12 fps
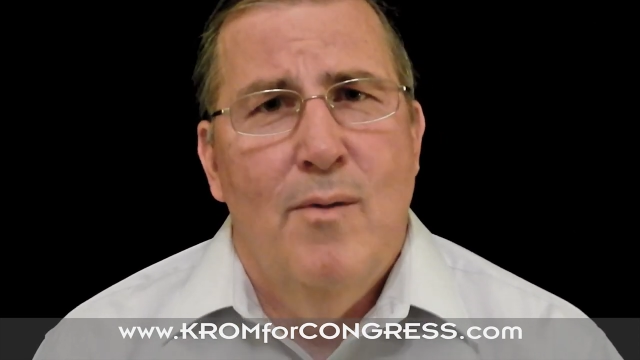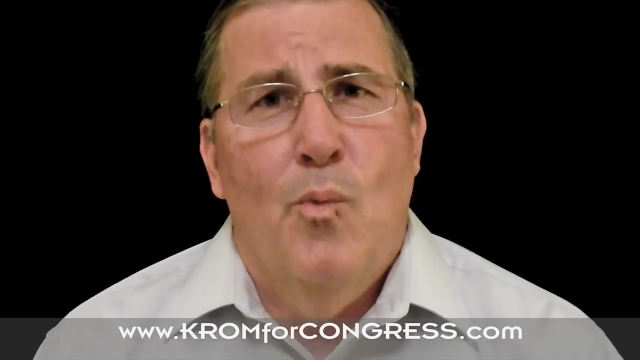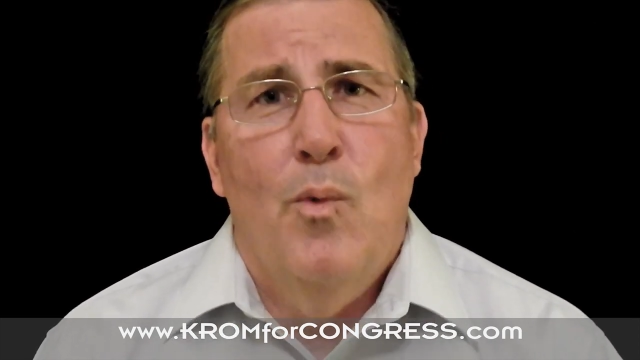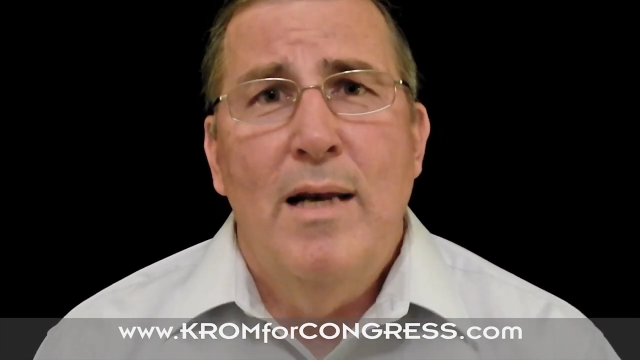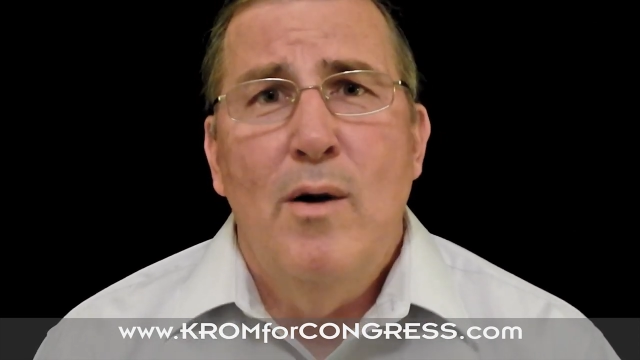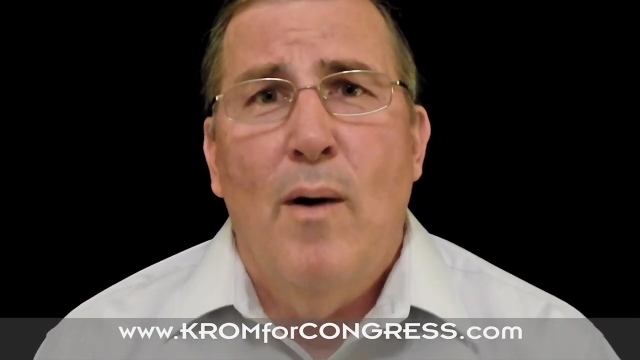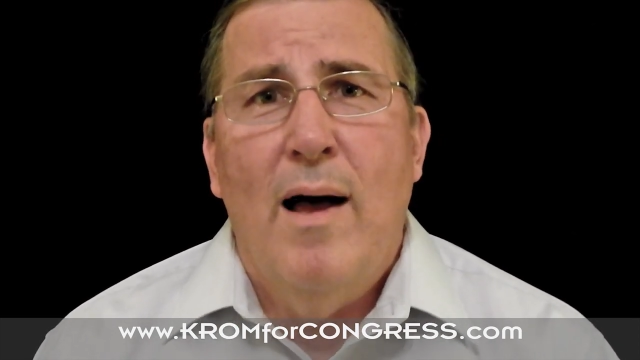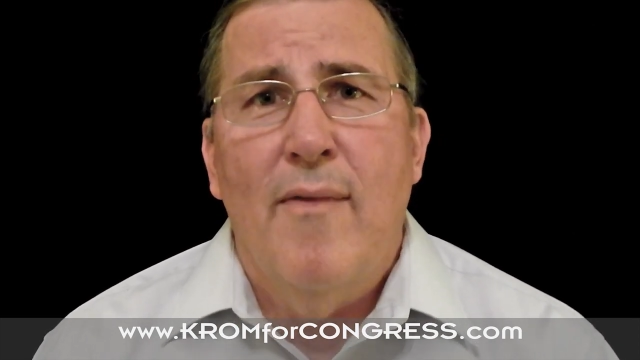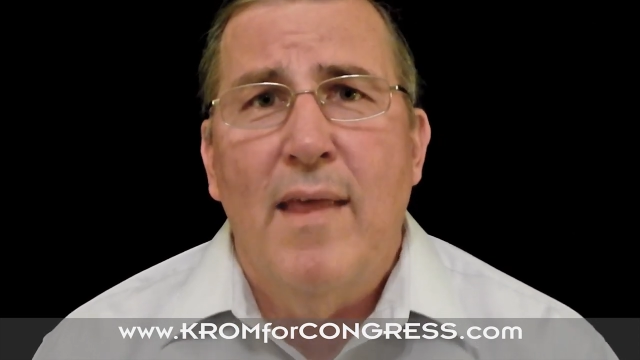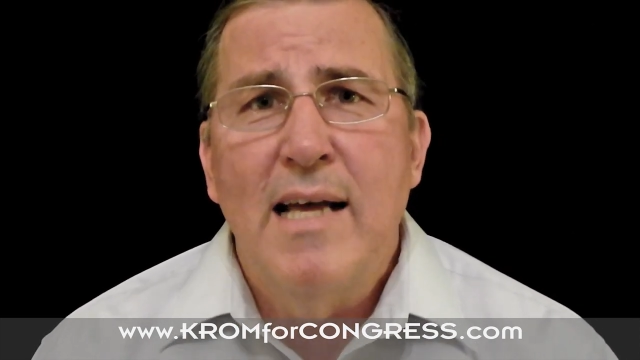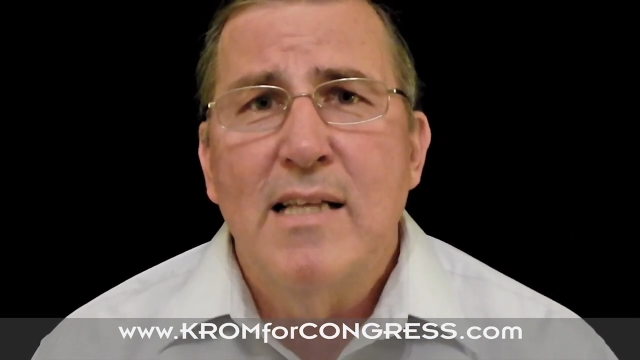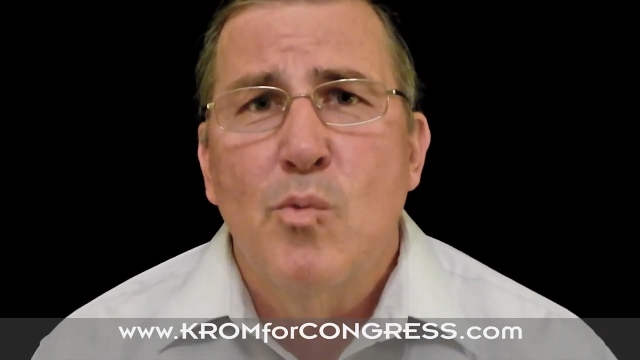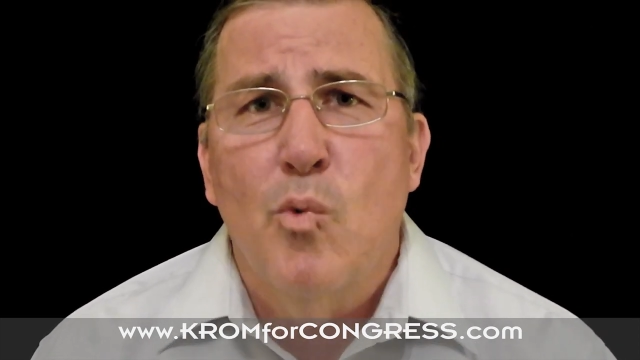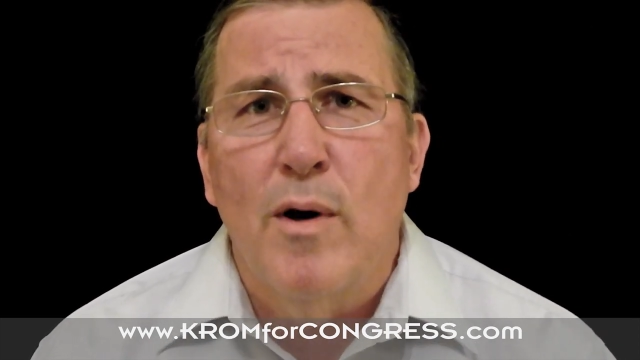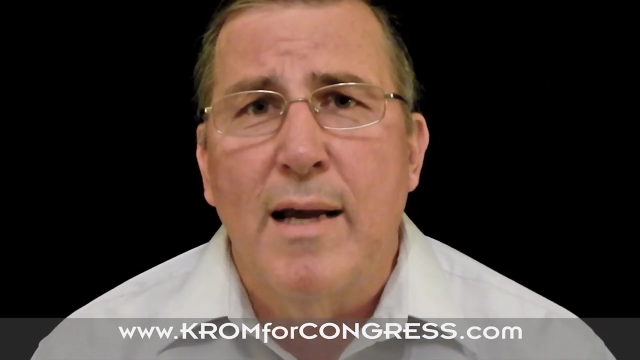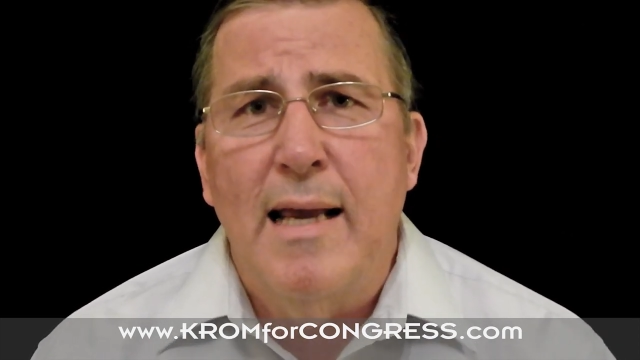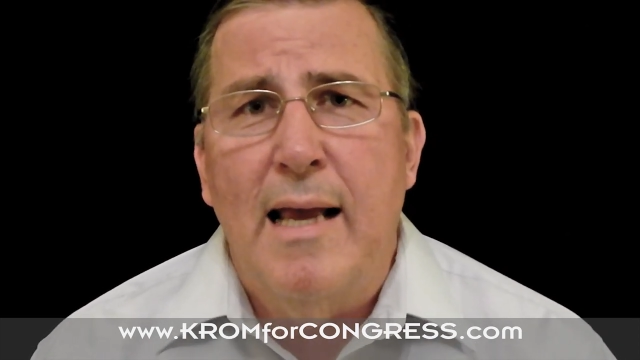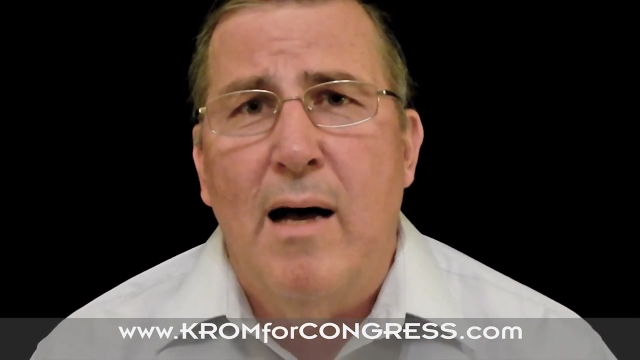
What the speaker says: We know how that's working